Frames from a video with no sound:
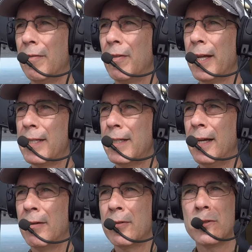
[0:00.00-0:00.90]
flight
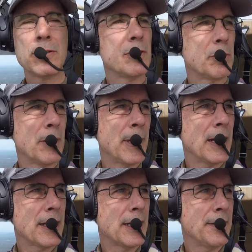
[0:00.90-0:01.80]
down to Plum
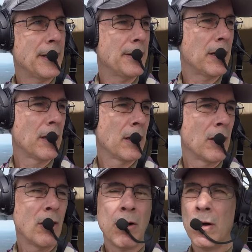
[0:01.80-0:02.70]
Island and then
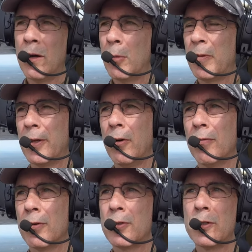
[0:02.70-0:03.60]
hopefully
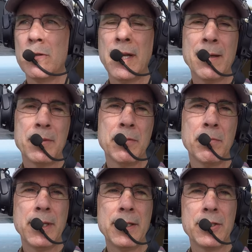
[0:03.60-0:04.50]
over to Hampton
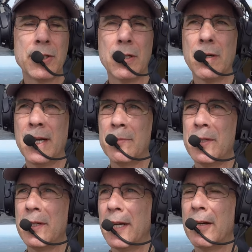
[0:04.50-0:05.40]
Beach or
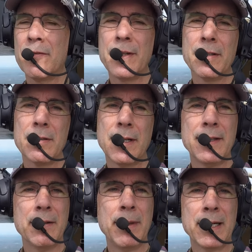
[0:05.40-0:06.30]
Hampton Airfield and
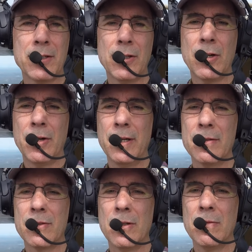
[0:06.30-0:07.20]
then back to
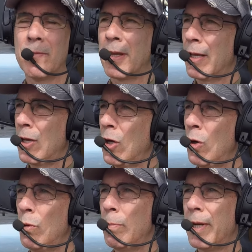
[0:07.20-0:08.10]
Laconia. So
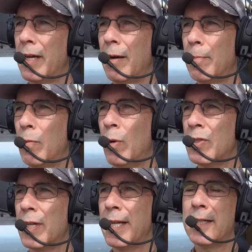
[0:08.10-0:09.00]
we'll pick up
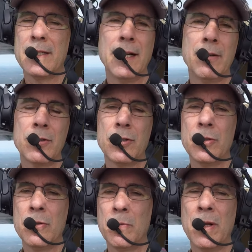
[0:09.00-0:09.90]
once I get down
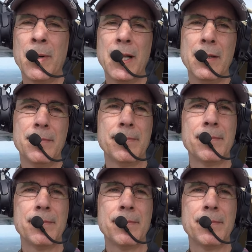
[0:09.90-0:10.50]
to Plum Island.